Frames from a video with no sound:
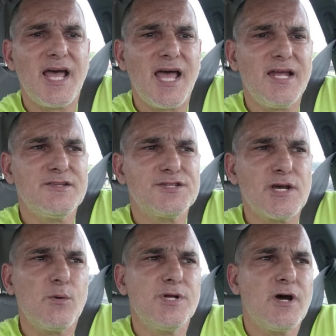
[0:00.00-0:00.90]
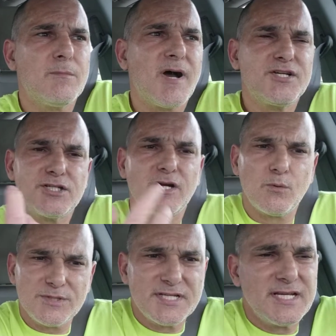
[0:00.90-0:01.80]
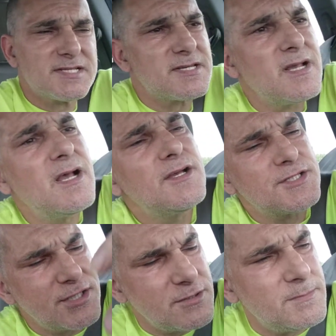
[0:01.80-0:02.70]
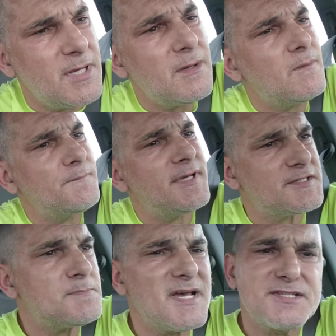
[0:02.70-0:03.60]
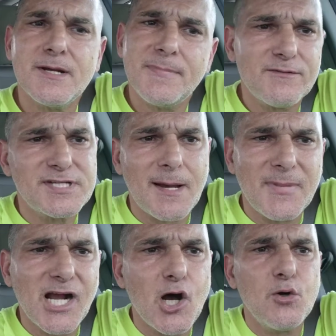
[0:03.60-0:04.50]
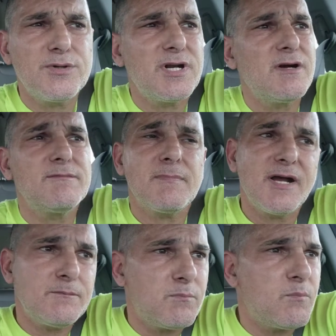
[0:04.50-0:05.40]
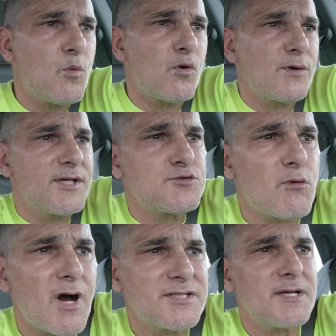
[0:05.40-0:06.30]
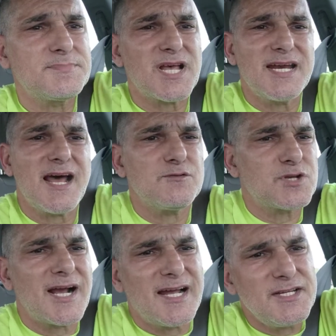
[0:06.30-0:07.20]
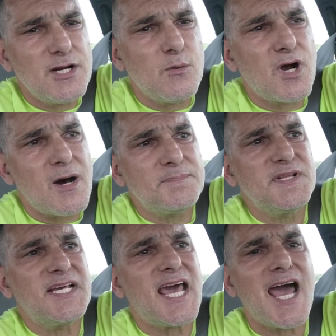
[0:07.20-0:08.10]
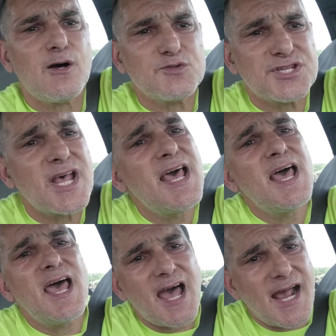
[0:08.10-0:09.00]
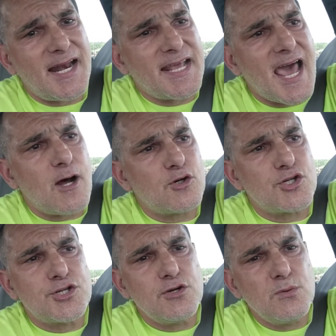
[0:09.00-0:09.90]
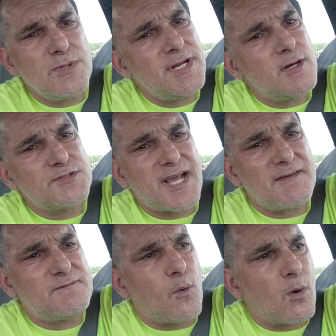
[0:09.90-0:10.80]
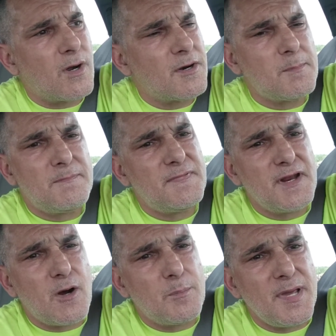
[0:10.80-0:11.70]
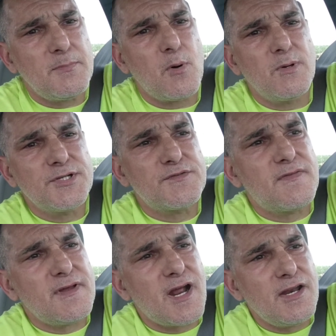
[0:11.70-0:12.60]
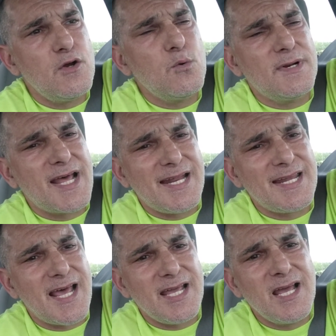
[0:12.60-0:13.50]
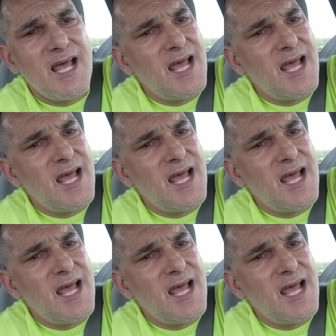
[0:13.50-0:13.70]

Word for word: and so you know my shit always gets, excuse me, gets messed up every time I go. You know, my world gets rocked upside down. So I got you know a couple accounts. I got a count or two. You know, it's got 400 you know people that I knew in that day,